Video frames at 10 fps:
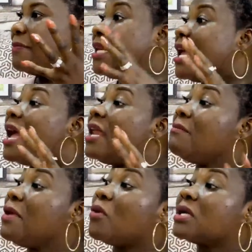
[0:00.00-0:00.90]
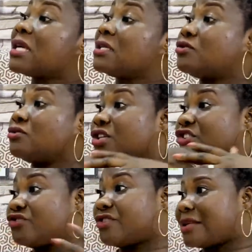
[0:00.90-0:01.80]
maybe the enemy wanted to
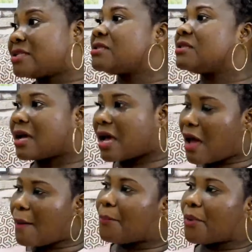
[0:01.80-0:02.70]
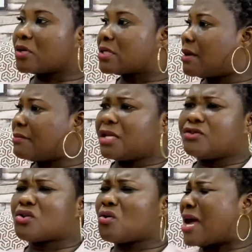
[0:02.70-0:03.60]
distract the camp or okay.
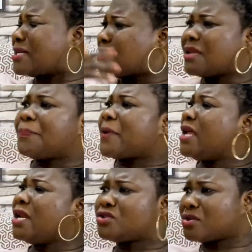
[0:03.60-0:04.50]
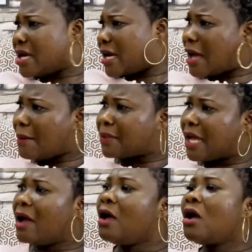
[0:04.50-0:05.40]
something. So I started praying into the
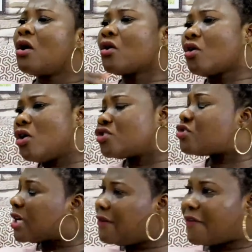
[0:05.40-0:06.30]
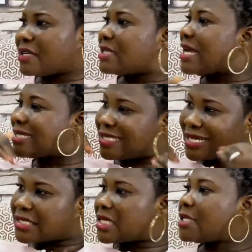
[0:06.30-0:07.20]
camp that God should give us a
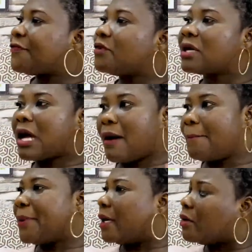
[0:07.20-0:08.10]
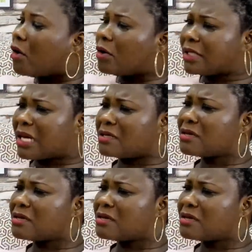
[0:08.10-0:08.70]
successful camp and all